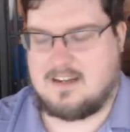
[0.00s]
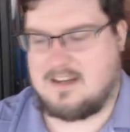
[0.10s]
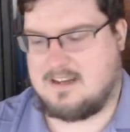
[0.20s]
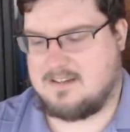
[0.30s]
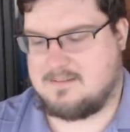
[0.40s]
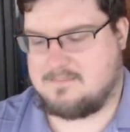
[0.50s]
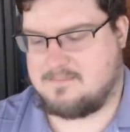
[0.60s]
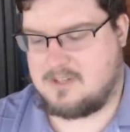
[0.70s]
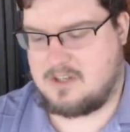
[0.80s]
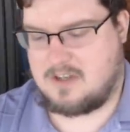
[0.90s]

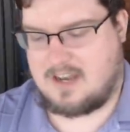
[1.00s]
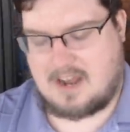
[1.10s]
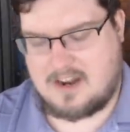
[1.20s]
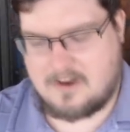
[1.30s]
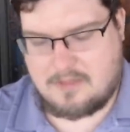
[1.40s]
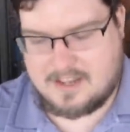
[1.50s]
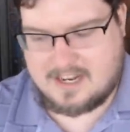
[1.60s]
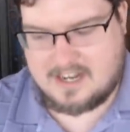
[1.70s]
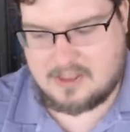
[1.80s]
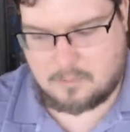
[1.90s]
I don't think
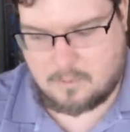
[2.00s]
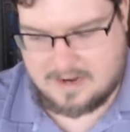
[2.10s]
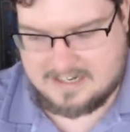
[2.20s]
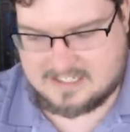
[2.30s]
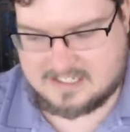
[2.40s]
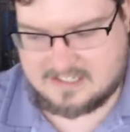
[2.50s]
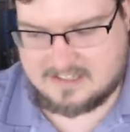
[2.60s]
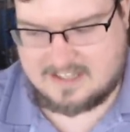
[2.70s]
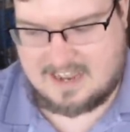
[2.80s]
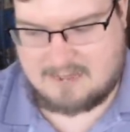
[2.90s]
any other race
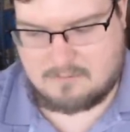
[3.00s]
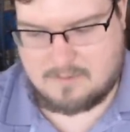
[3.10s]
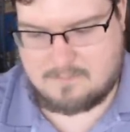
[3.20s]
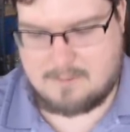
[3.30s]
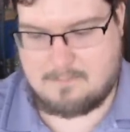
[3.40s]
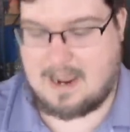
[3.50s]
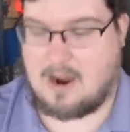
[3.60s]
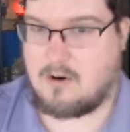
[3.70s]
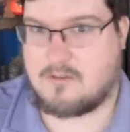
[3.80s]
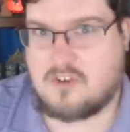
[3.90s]
that would be
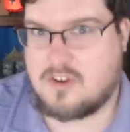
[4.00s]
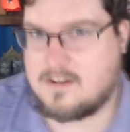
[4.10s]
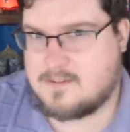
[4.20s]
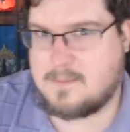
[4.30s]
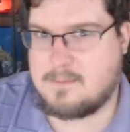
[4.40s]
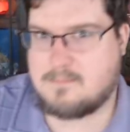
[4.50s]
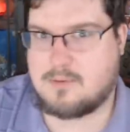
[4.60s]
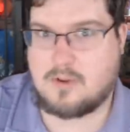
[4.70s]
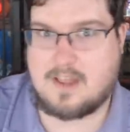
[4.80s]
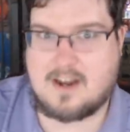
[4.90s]
powerful enough to
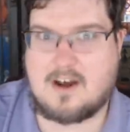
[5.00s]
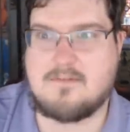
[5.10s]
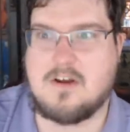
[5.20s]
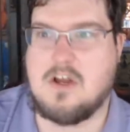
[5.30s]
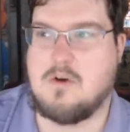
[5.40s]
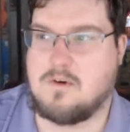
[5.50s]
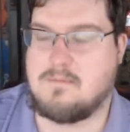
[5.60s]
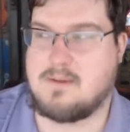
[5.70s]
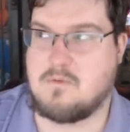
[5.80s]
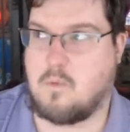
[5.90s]
pull that off
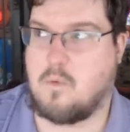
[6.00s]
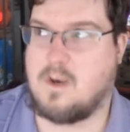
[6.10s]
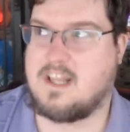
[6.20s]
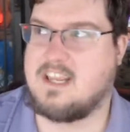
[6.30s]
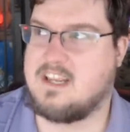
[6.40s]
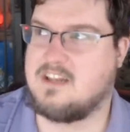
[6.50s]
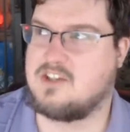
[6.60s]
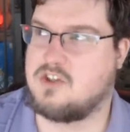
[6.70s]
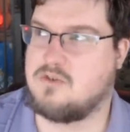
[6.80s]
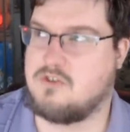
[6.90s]
would be willing
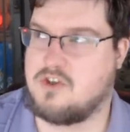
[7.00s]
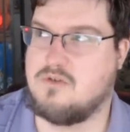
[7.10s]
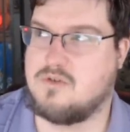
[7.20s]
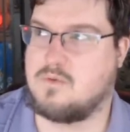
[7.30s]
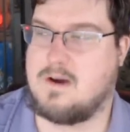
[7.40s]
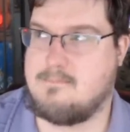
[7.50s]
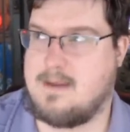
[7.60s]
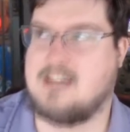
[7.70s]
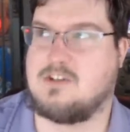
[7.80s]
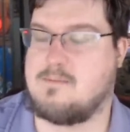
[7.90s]
to use what
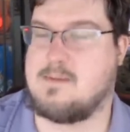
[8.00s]
magic would be